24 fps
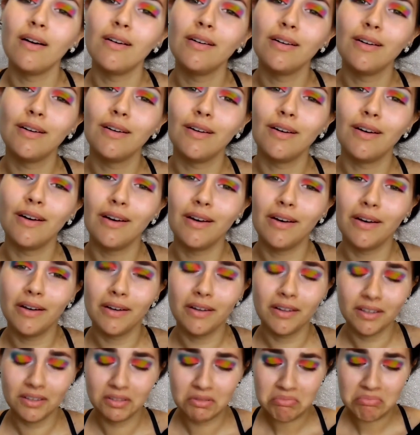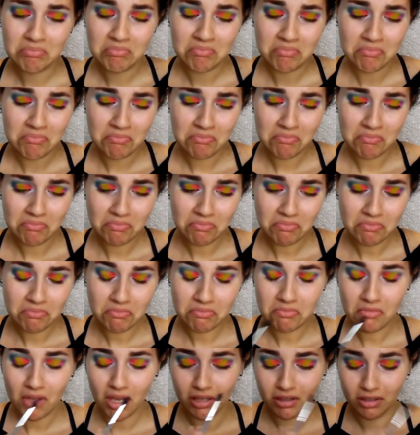Aww.
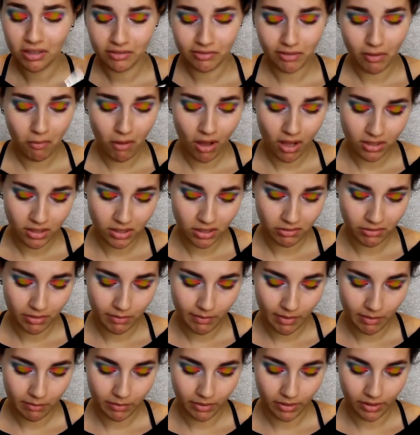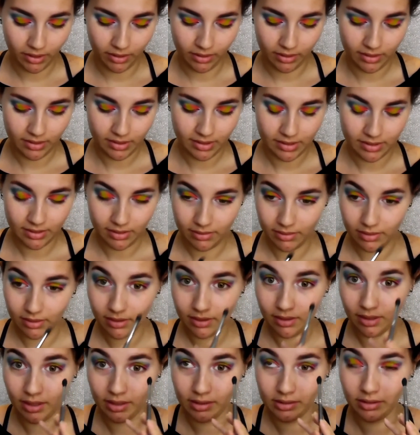I love A Walk to Remember, and
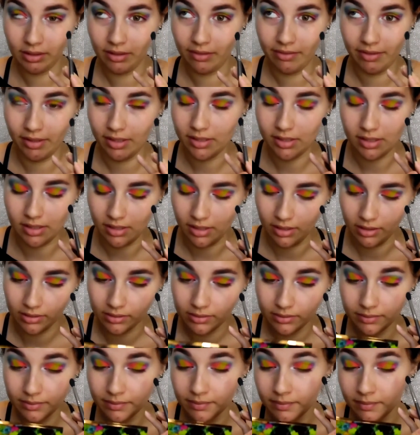I love this song.